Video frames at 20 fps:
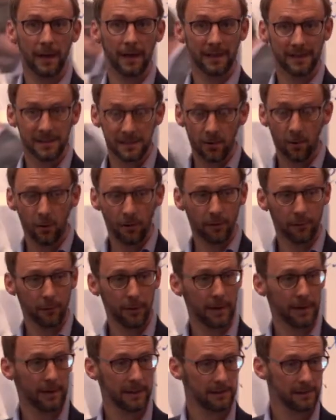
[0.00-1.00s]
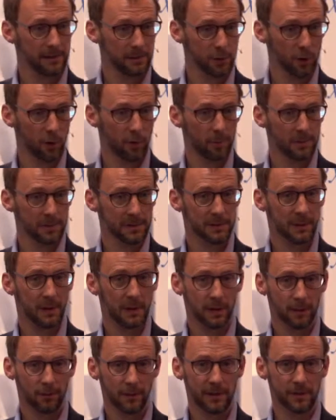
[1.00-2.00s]
and it's not threatening to jobs,
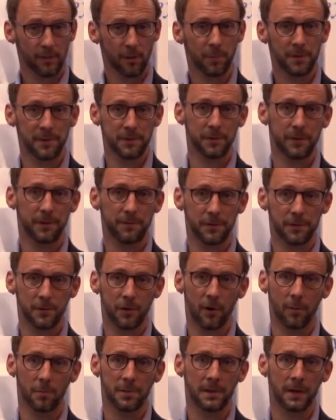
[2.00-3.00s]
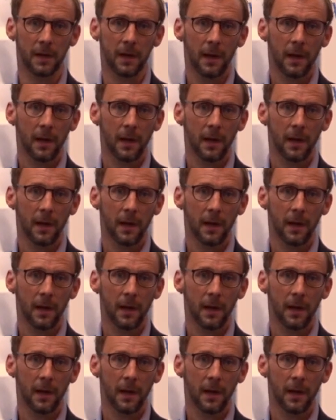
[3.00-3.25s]
creates opportunity for jobs,